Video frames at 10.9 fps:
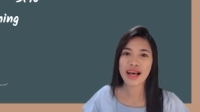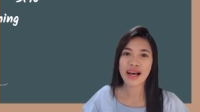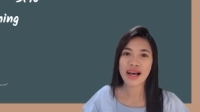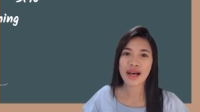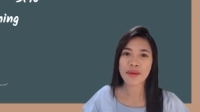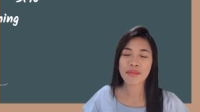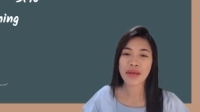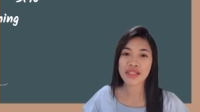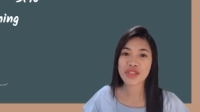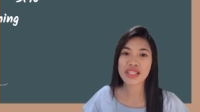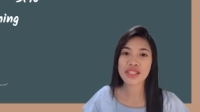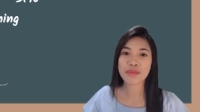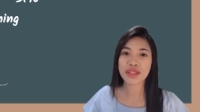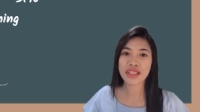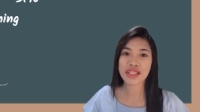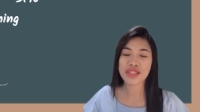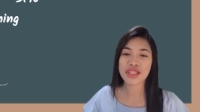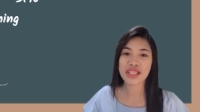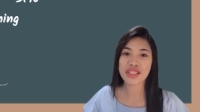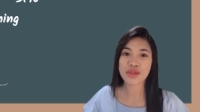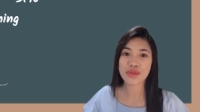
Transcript: um, my transportation is